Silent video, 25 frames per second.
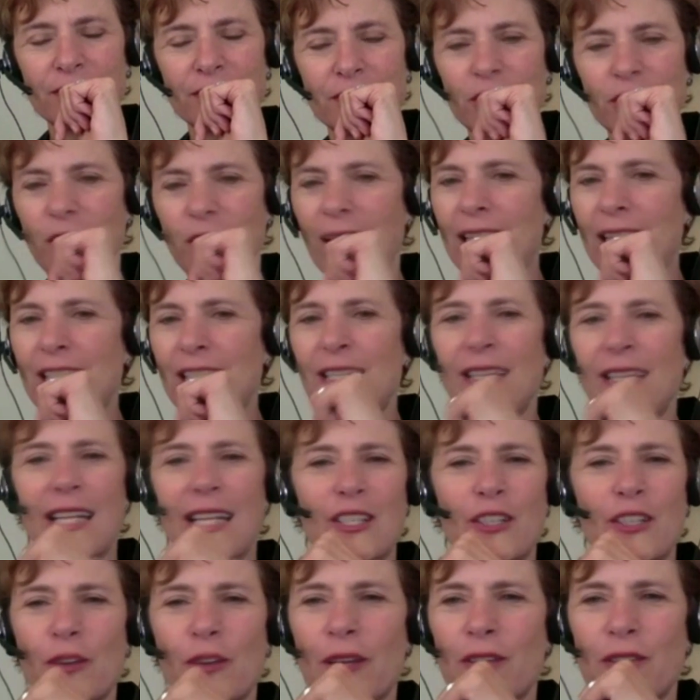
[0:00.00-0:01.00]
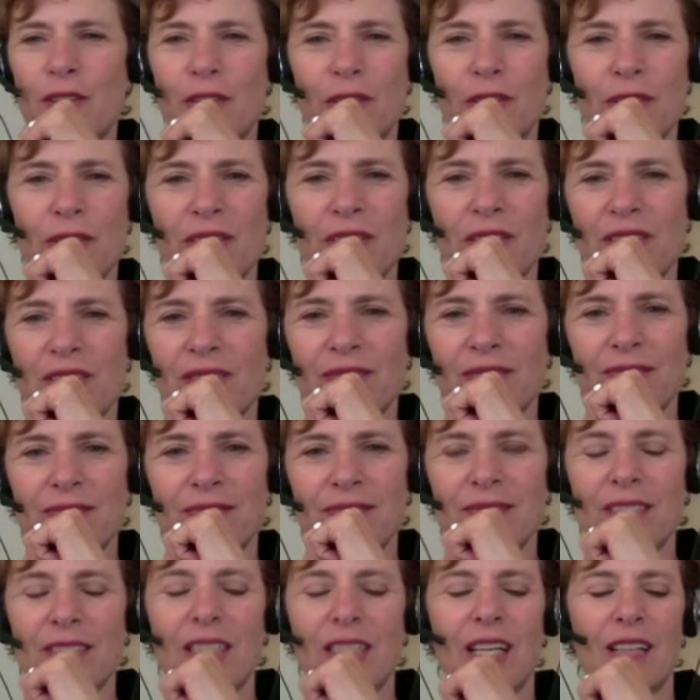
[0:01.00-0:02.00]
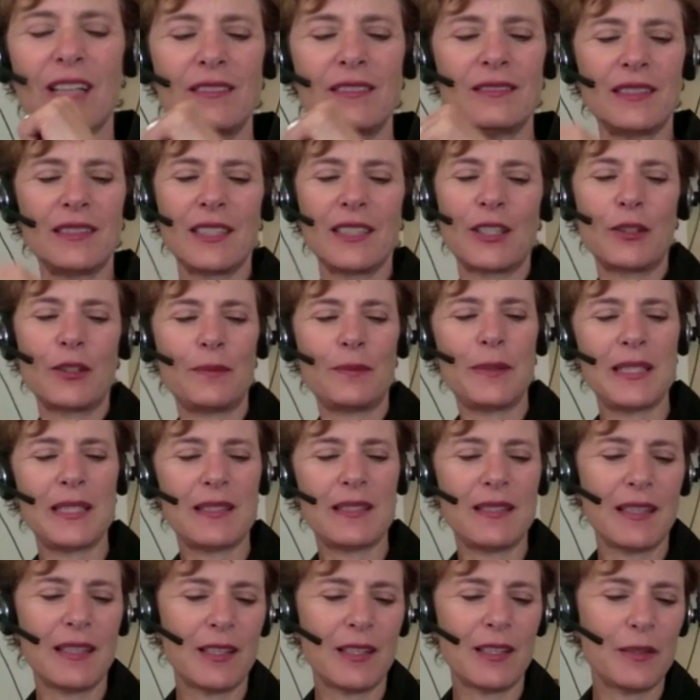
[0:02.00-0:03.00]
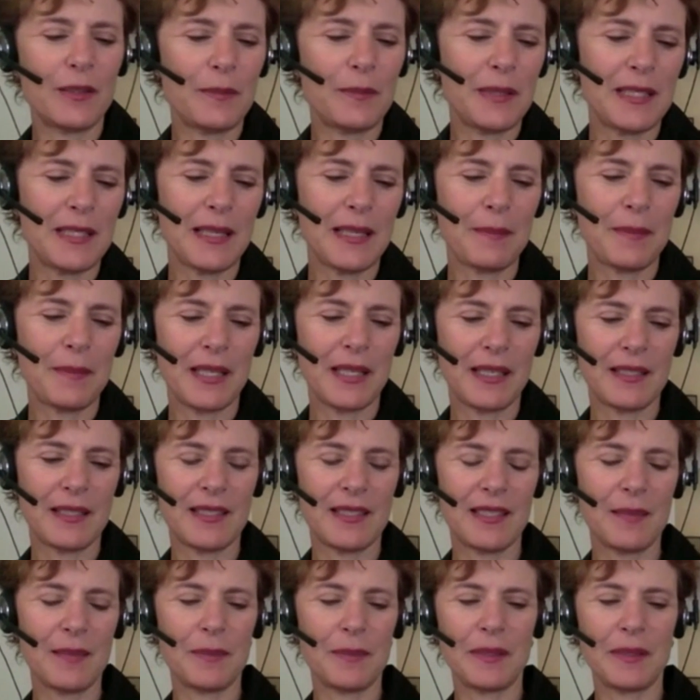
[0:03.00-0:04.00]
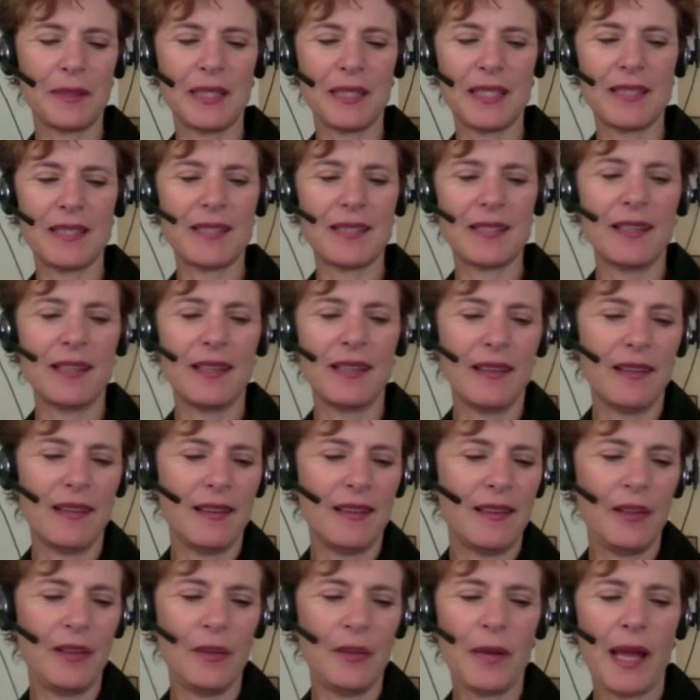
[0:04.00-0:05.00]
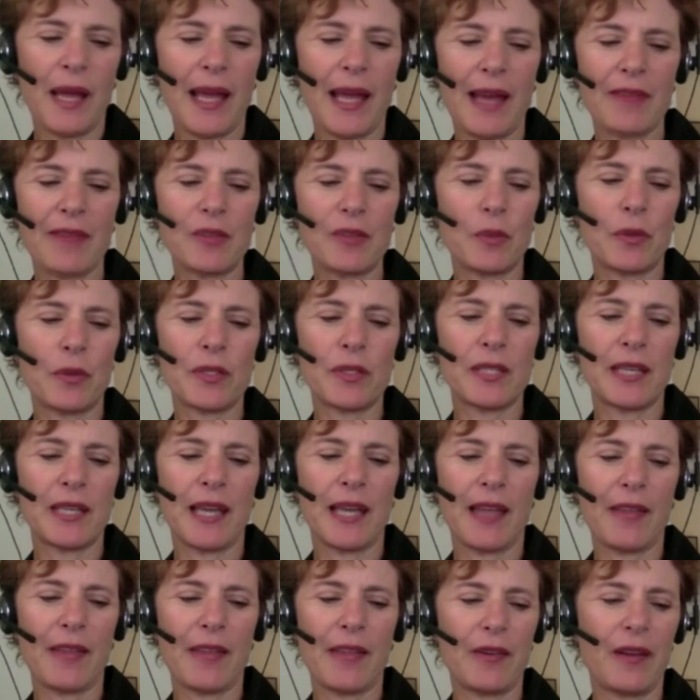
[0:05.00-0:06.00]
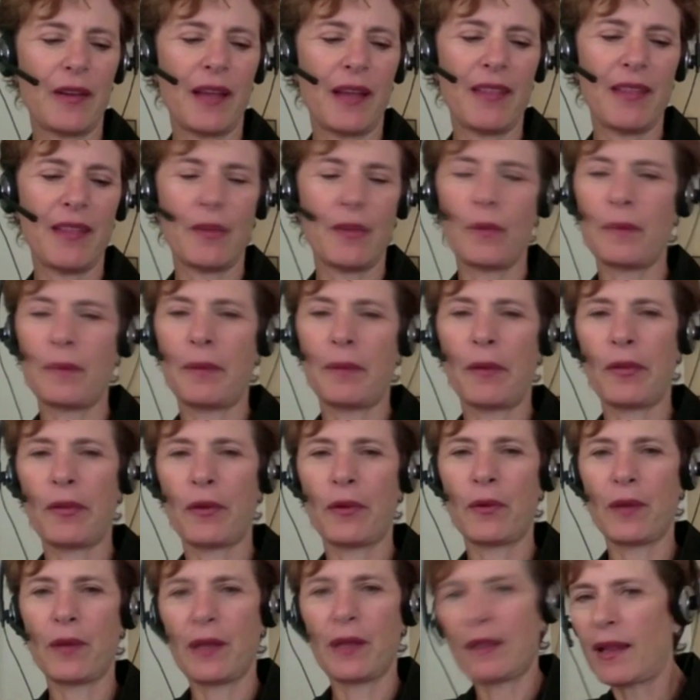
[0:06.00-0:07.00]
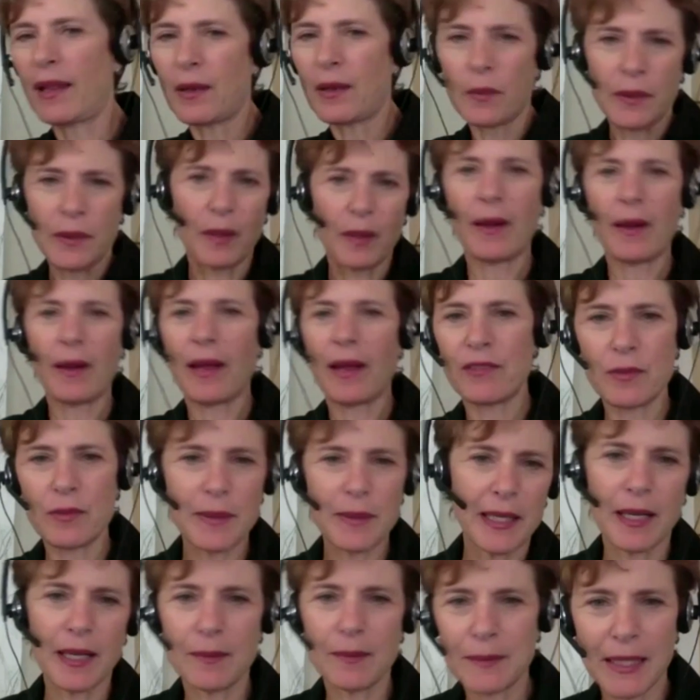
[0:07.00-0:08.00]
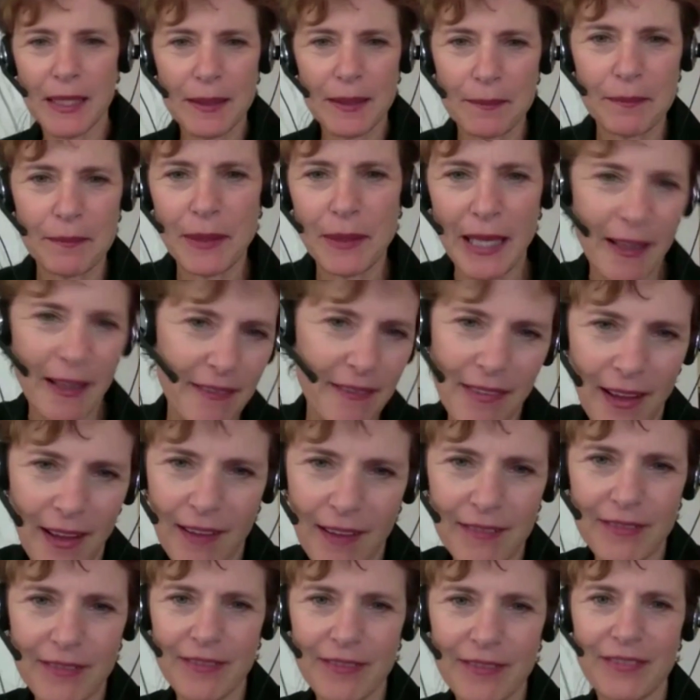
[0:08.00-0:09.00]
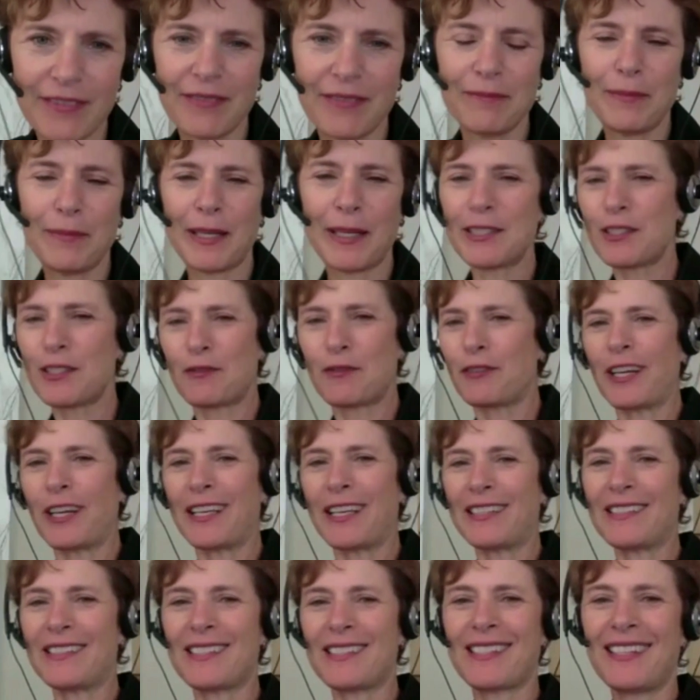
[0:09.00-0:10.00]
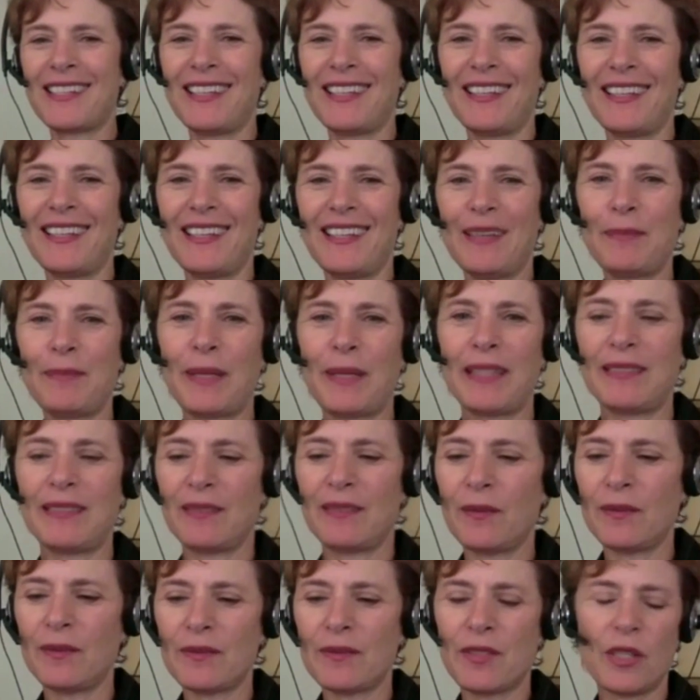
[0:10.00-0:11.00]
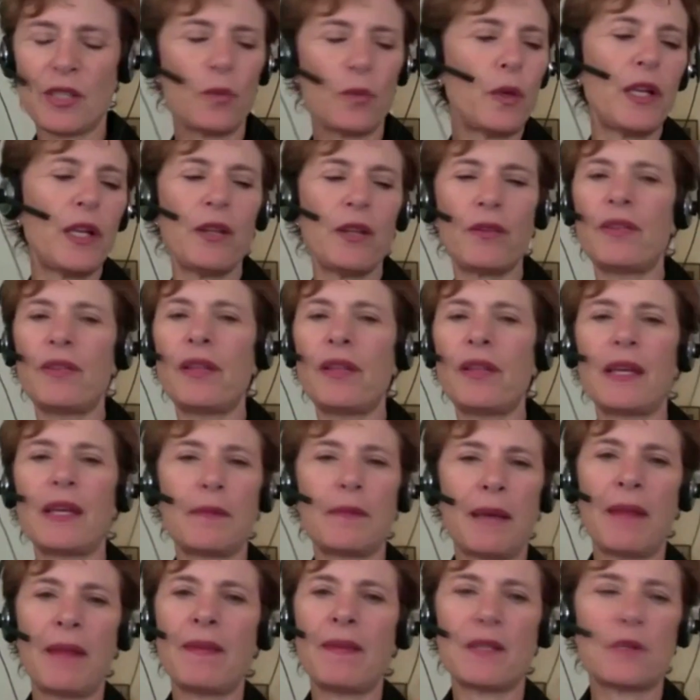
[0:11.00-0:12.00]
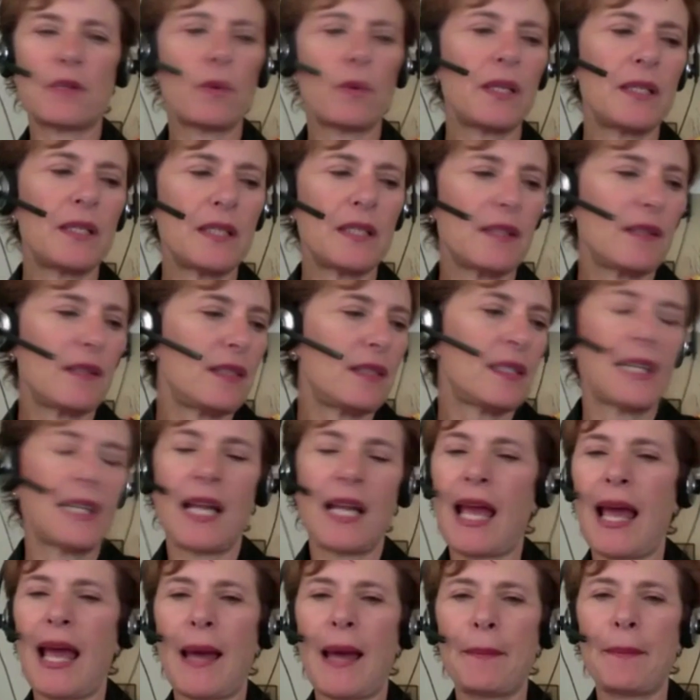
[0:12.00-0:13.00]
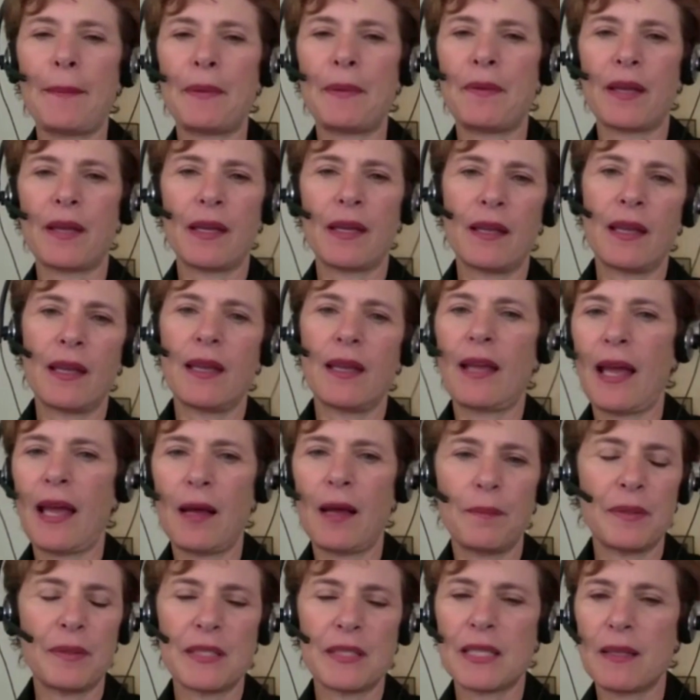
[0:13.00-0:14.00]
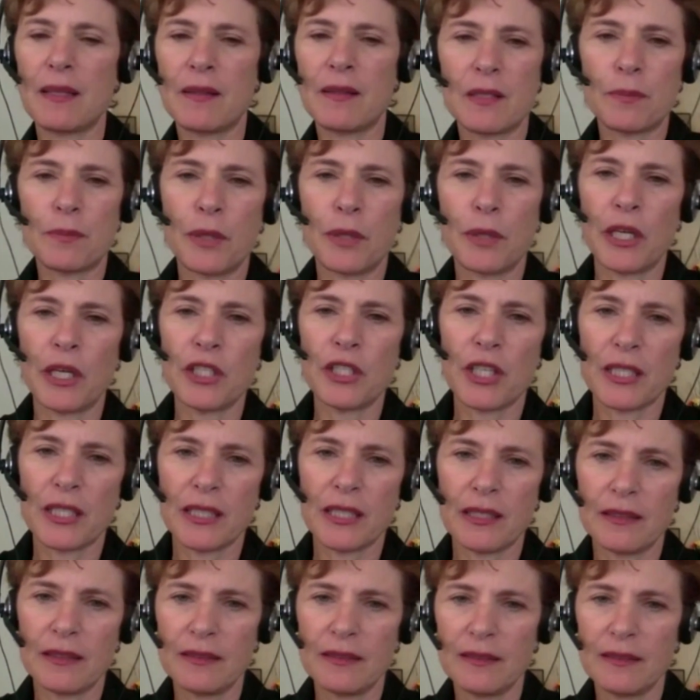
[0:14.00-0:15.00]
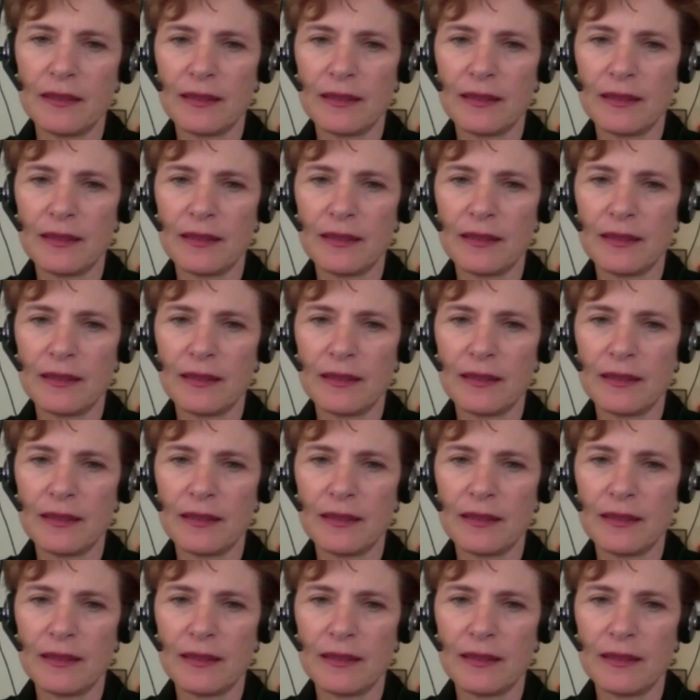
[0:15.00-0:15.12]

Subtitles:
So that's a great truth. It could be something as simple as you and I have to work together, and I think we both agree we don't have to become BFF, best friends. But so what do you think about this? What is it that's going to happen that can help us get this project done?